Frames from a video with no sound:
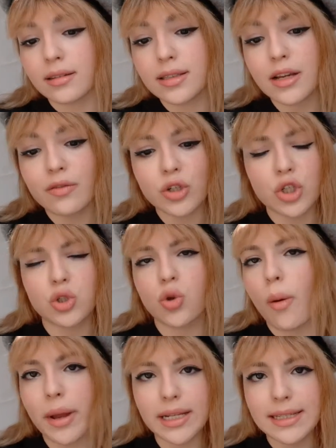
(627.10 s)
there were
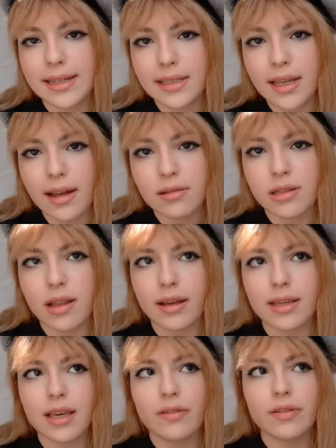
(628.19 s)
so many details,
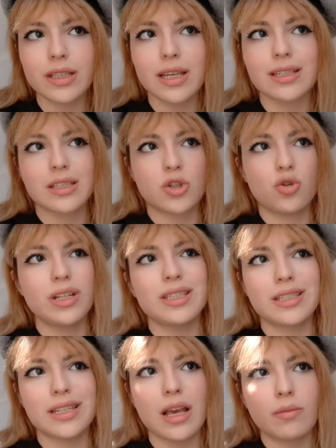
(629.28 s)
like even the
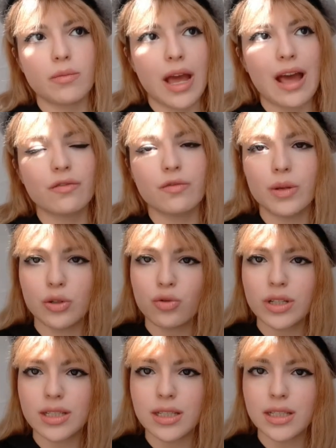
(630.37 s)
street's name have been
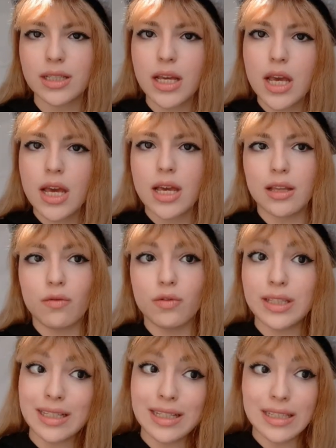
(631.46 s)
written
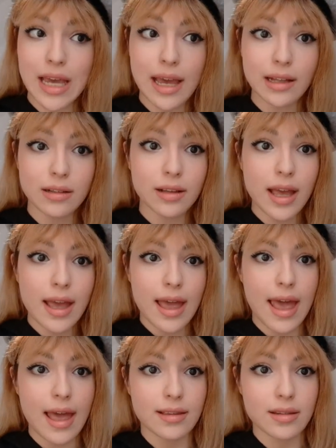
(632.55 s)
with detail,
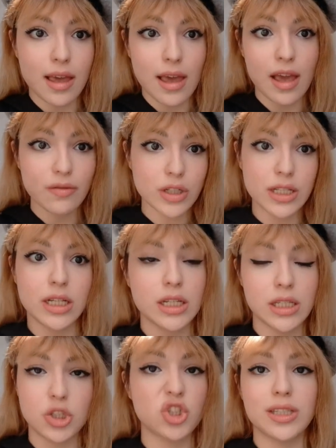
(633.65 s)
and everything
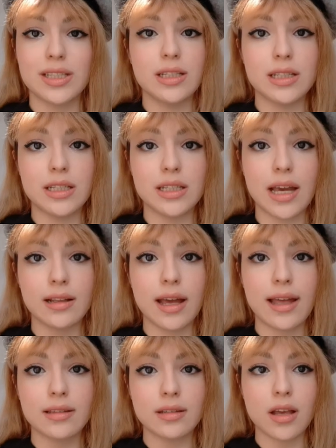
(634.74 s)
is just in detail.
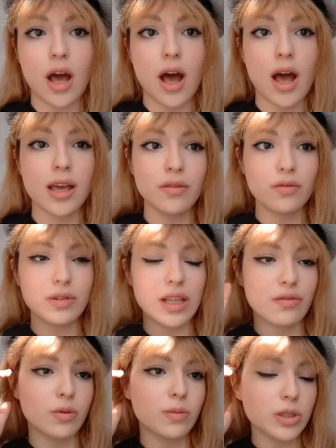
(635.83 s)
And I've
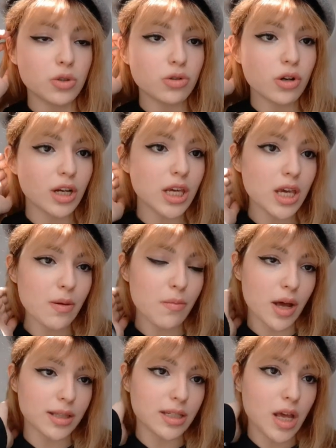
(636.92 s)
never been to Turkey,
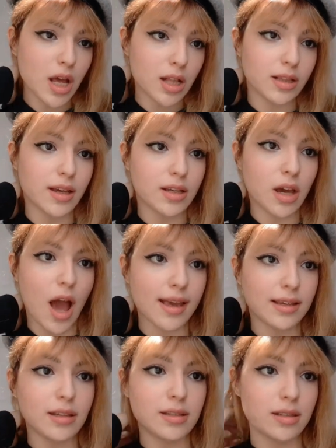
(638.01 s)
but like I
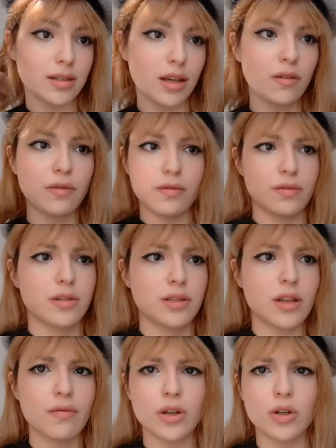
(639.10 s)
guess if
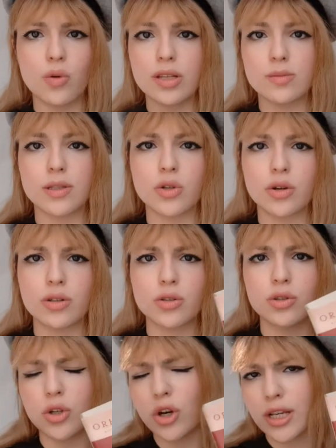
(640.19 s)
someone who has been
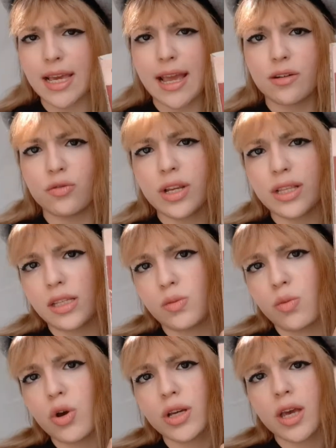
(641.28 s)
to Turkey and read this
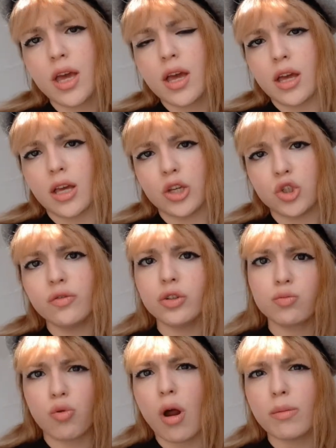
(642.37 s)
book, you
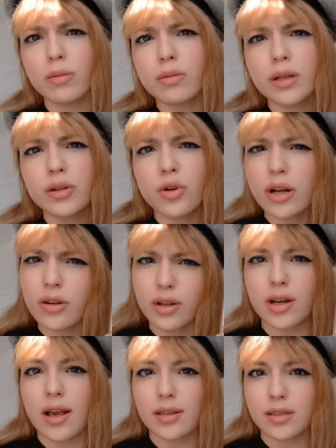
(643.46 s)
would probably
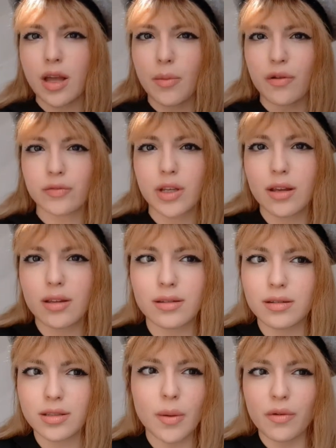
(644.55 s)
recognize some
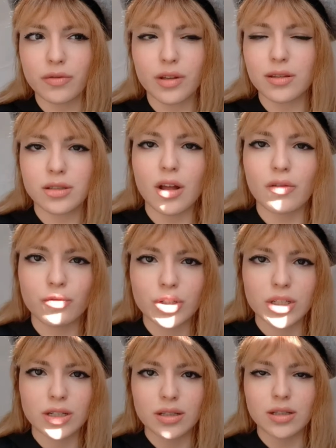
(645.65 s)
of the stuff
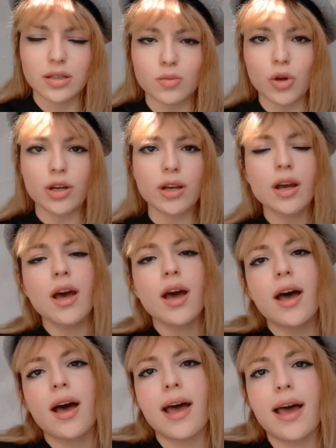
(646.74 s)
written in this book
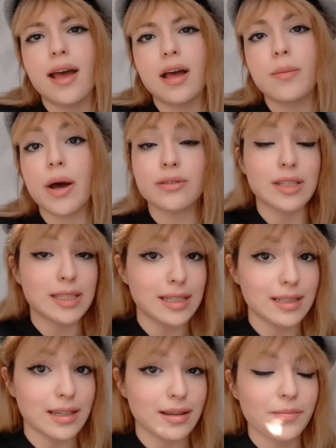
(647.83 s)
about the
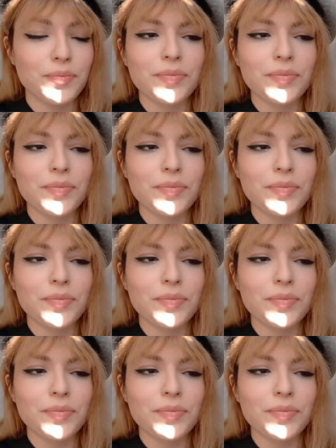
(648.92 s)
city.